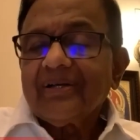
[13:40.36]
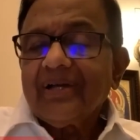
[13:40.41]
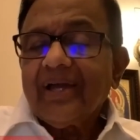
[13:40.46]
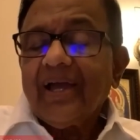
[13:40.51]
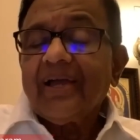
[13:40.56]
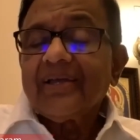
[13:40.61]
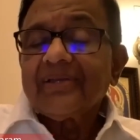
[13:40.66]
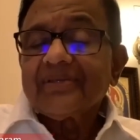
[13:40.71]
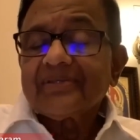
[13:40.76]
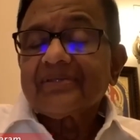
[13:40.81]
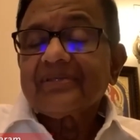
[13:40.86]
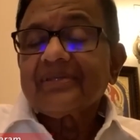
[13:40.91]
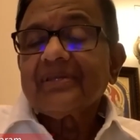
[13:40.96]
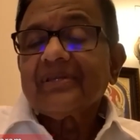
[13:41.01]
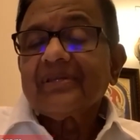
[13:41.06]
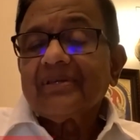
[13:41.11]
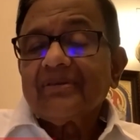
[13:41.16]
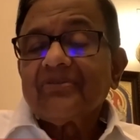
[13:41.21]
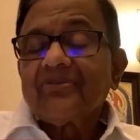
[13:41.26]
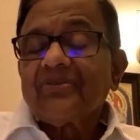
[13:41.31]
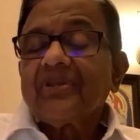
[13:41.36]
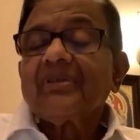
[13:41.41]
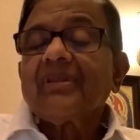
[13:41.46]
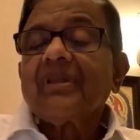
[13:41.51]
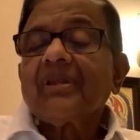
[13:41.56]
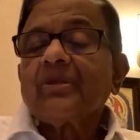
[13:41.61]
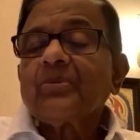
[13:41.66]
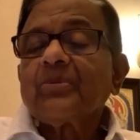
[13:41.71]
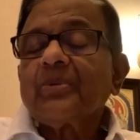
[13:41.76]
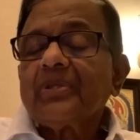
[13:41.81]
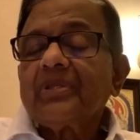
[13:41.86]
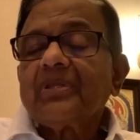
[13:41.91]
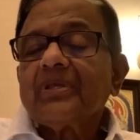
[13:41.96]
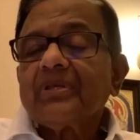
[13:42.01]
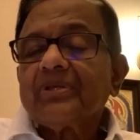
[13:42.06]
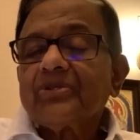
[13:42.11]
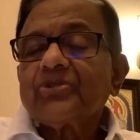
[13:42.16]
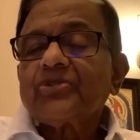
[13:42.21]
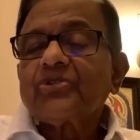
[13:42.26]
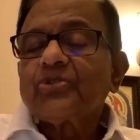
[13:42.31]
as riddled
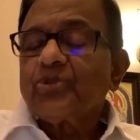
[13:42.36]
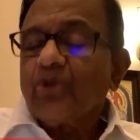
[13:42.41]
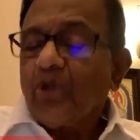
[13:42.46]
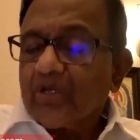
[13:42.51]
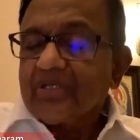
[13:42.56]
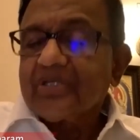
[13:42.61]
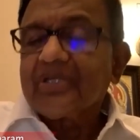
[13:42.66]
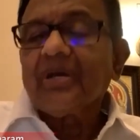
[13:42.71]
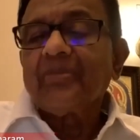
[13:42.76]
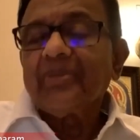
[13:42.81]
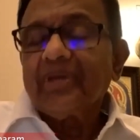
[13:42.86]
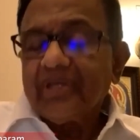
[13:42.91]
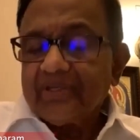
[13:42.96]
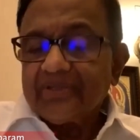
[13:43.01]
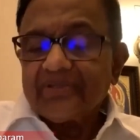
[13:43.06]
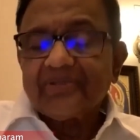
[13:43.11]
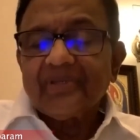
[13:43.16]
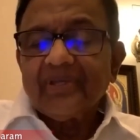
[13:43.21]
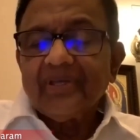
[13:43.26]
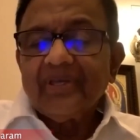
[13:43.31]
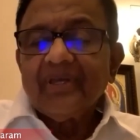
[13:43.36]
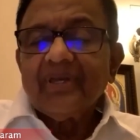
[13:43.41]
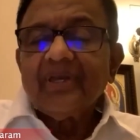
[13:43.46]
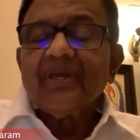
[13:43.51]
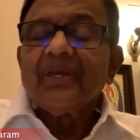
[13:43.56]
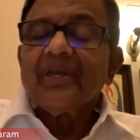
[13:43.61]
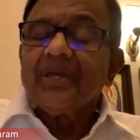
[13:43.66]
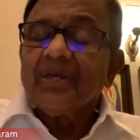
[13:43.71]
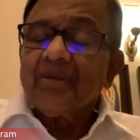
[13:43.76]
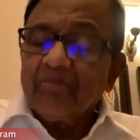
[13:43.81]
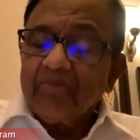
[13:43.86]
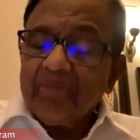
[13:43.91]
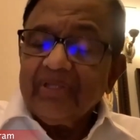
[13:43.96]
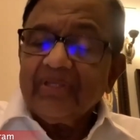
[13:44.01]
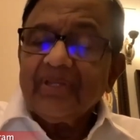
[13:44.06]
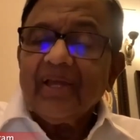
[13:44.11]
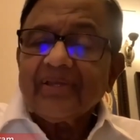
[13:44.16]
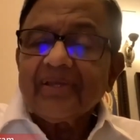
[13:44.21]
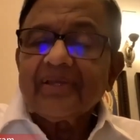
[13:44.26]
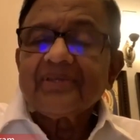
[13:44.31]
with shortcomings. Be
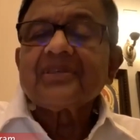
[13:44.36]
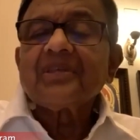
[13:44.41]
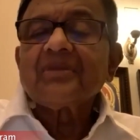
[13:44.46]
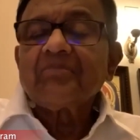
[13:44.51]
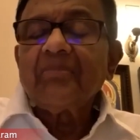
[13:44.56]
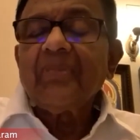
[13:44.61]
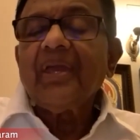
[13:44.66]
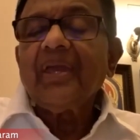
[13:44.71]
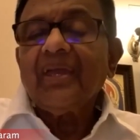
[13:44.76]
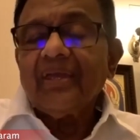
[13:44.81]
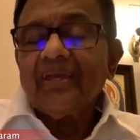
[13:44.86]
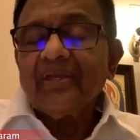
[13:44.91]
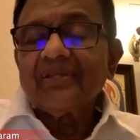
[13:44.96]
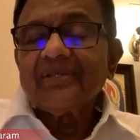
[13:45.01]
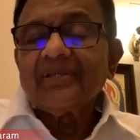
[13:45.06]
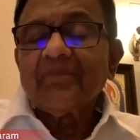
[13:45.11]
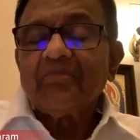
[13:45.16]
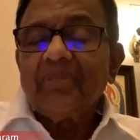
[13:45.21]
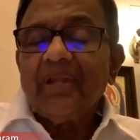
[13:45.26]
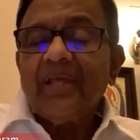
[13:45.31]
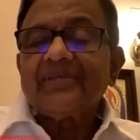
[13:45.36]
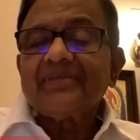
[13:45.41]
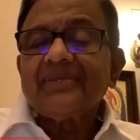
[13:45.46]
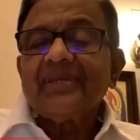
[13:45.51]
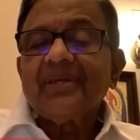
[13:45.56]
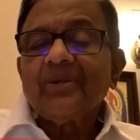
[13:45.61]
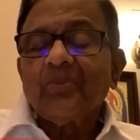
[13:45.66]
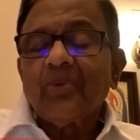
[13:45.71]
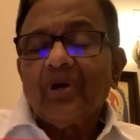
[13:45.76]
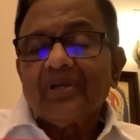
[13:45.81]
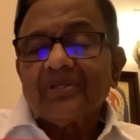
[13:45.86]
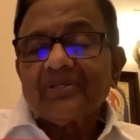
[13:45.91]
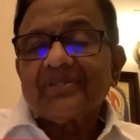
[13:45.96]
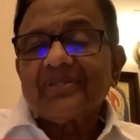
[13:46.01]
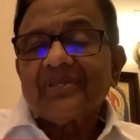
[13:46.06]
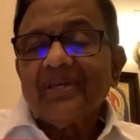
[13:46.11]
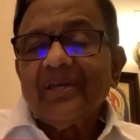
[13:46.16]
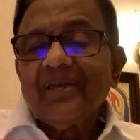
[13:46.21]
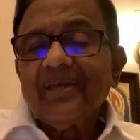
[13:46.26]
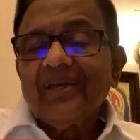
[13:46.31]
that as it may, the blessing
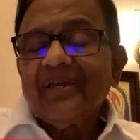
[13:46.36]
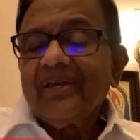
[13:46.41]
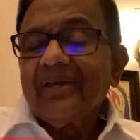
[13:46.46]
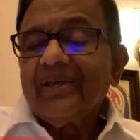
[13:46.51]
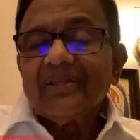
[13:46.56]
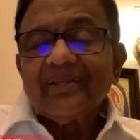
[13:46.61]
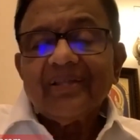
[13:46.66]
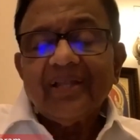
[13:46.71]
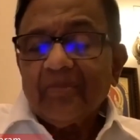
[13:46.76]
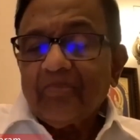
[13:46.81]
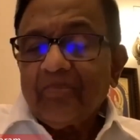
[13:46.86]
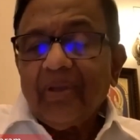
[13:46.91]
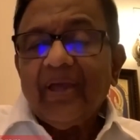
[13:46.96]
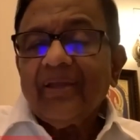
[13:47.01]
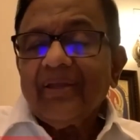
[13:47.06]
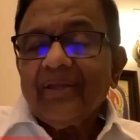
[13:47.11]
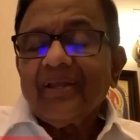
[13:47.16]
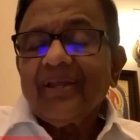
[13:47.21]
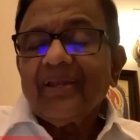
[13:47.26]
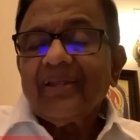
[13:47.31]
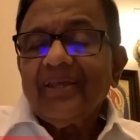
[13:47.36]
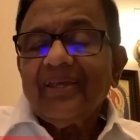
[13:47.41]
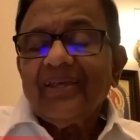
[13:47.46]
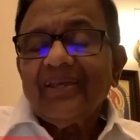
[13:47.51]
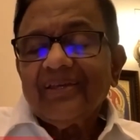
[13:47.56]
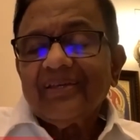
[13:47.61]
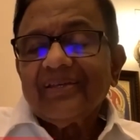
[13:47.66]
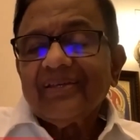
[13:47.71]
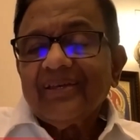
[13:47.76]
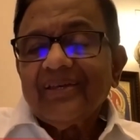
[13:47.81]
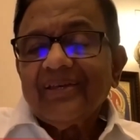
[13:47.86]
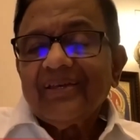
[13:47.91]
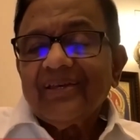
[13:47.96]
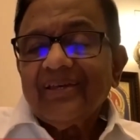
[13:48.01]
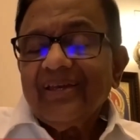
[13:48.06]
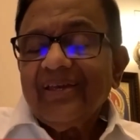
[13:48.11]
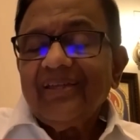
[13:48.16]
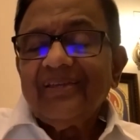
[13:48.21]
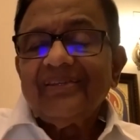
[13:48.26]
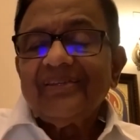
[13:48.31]
was that apparently
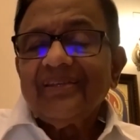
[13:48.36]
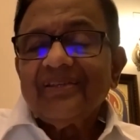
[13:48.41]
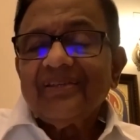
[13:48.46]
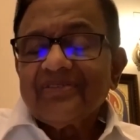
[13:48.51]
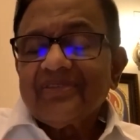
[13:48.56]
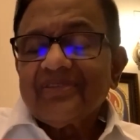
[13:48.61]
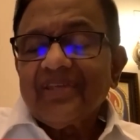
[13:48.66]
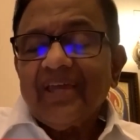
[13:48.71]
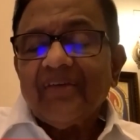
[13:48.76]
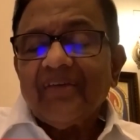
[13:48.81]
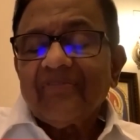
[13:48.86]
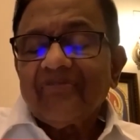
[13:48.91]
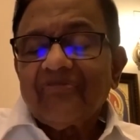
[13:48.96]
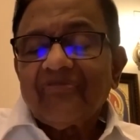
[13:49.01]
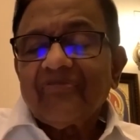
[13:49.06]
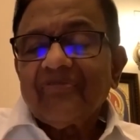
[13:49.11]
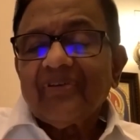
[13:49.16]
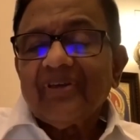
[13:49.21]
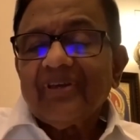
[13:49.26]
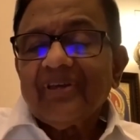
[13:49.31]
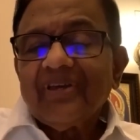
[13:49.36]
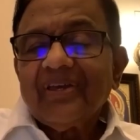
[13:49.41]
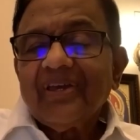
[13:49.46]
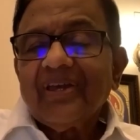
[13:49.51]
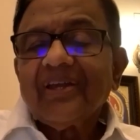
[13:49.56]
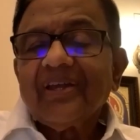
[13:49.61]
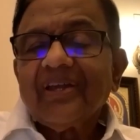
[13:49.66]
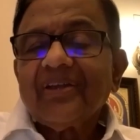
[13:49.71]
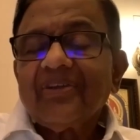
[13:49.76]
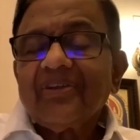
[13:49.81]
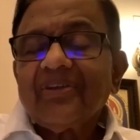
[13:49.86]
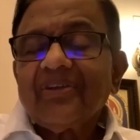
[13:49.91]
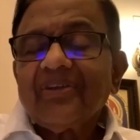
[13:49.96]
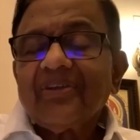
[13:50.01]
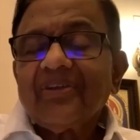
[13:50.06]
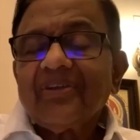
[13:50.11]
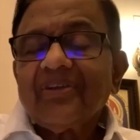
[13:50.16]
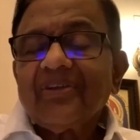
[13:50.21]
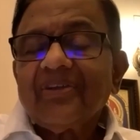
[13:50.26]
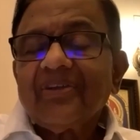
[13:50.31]
Indians have a
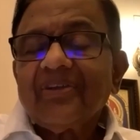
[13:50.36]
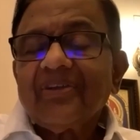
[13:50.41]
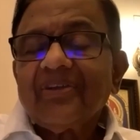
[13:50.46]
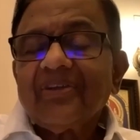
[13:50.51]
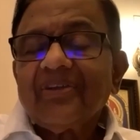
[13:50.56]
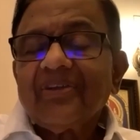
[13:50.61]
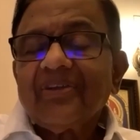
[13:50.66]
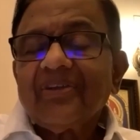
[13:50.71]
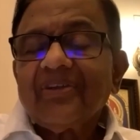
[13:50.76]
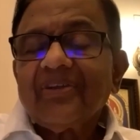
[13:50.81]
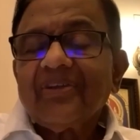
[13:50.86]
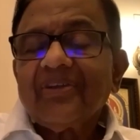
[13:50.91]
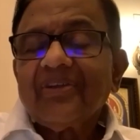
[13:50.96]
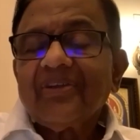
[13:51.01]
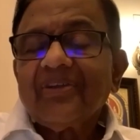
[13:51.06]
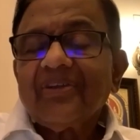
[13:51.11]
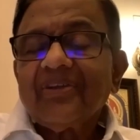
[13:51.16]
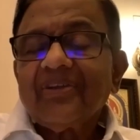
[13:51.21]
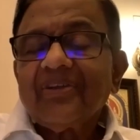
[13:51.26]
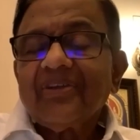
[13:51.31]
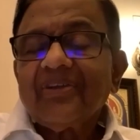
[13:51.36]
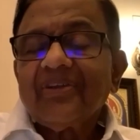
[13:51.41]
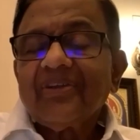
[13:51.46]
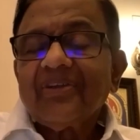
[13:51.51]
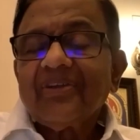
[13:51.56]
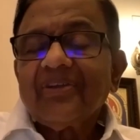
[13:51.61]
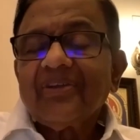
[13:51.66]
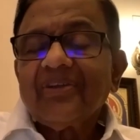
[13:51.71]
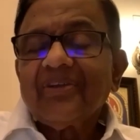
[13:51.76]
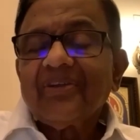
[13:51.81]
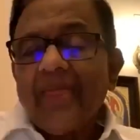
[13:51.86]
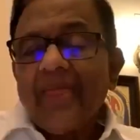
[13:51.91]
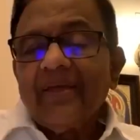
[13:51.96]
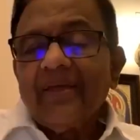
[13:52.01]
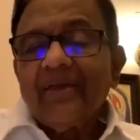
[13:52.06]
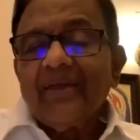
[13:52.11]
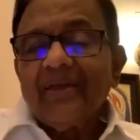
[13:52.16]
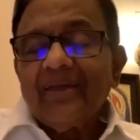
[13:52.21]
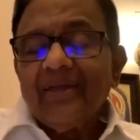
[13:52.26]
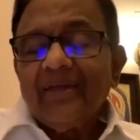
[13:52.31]
great degree of immunity.
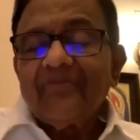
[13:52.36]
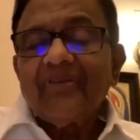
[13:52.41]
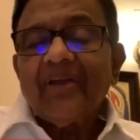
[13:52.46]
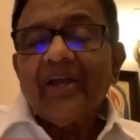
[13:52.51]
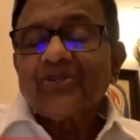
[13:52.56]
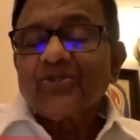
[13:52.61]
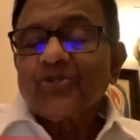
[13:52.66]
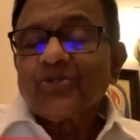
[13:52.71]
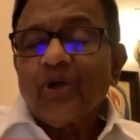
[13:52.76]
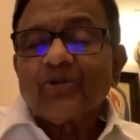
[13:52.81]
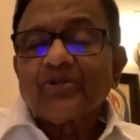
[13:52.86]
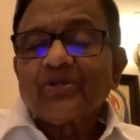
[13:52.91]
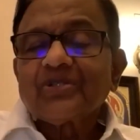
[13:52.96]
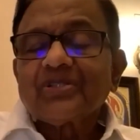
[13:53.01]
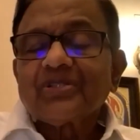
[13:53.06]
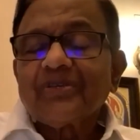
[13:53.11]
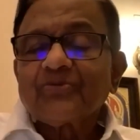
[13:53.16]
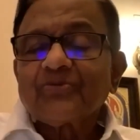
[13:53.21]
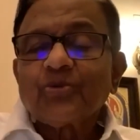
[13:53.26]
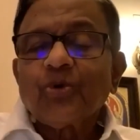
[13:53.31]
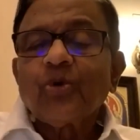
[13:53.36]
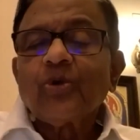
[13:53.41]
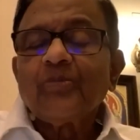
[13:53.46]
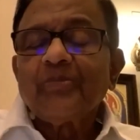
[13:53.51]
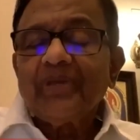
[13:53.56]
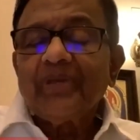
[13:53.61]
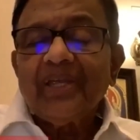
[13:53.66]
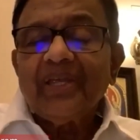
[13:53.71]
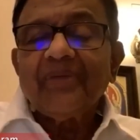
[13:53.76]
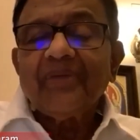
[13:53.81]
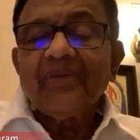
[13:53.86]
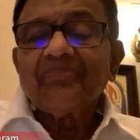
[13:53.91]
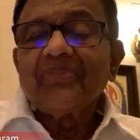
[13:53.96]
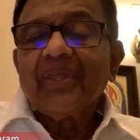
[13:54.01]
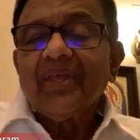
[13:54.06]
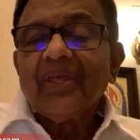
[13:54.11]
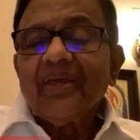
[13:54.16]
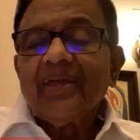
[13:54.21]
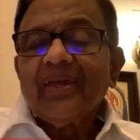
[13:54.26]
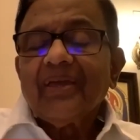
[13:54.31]
In fact, doctors have told me
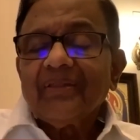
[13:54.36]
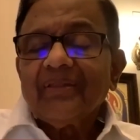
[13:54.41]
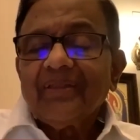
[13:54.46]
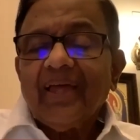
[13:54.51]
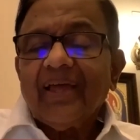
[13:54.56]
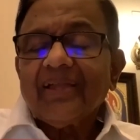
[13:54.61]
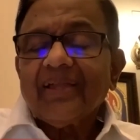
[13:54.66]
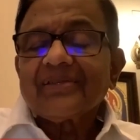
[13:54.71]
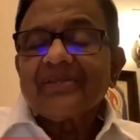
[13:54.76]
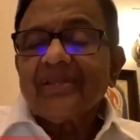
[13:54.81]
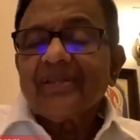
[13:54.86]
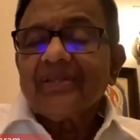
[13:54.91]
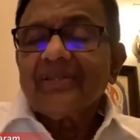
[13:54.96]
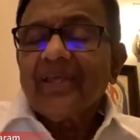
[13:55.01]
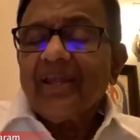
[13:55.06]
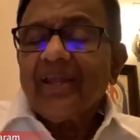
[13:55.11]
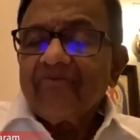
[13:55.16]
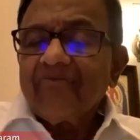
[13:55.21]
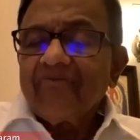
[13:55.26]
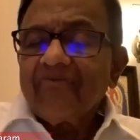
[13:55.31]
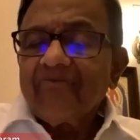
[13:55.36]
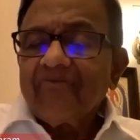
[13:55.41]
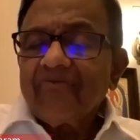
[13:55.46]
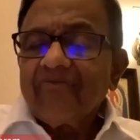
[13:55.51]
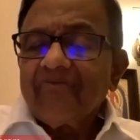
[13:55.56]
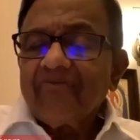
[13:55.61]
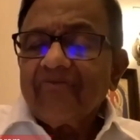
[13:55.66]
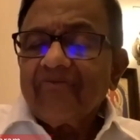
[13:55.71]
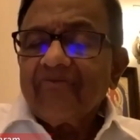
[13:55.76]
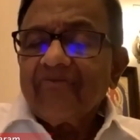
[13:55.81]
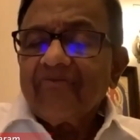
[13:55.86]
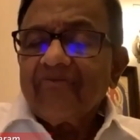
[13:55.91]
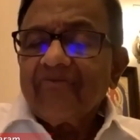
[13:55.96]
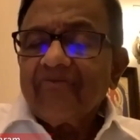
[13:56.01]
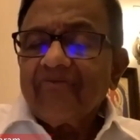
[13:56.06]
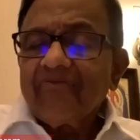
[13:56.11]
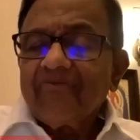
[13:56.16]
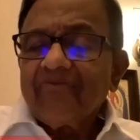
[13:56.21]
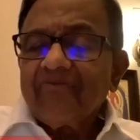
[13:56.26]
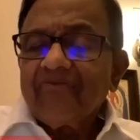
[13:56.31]
that there are very few